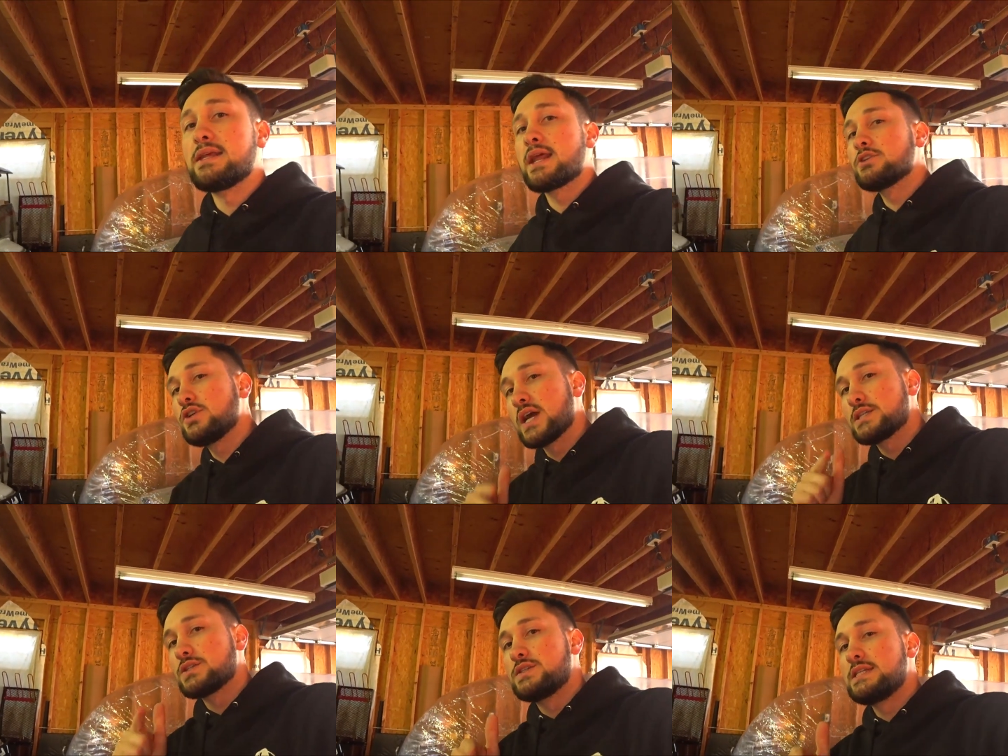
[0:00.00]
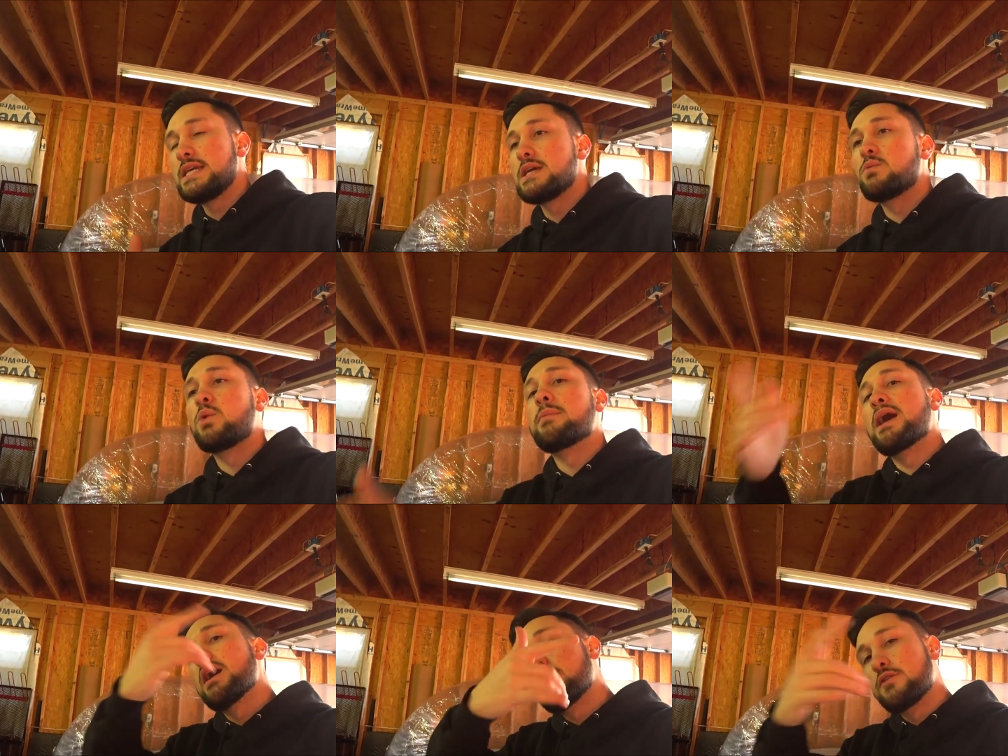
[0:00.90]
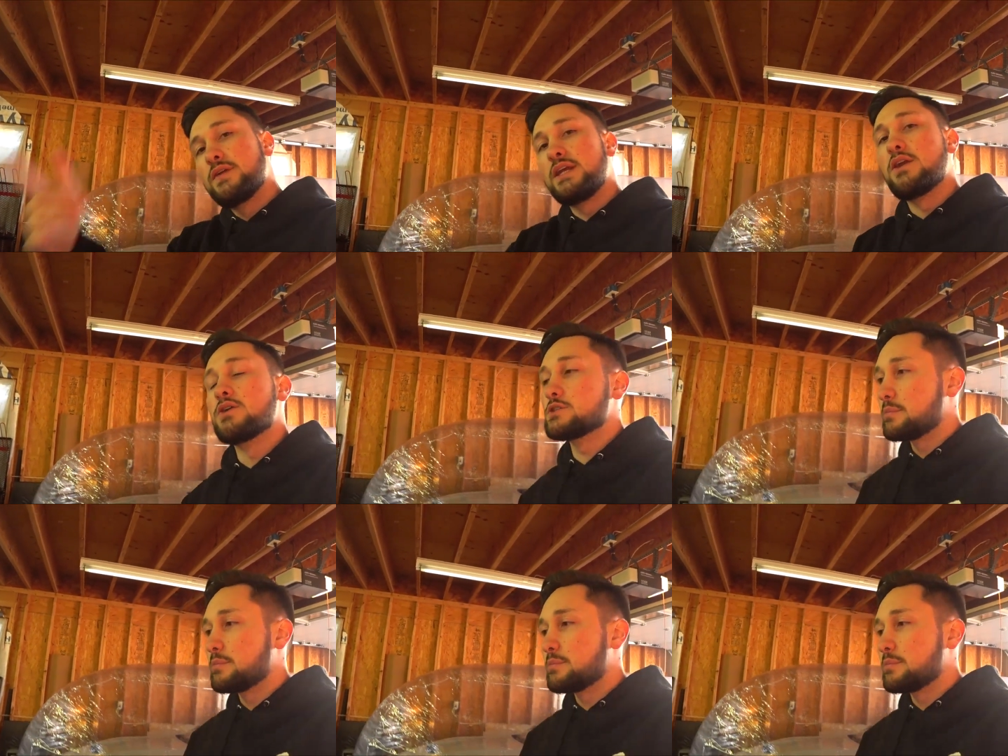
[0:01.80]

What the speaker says: and as you guys could see in one of my other videos,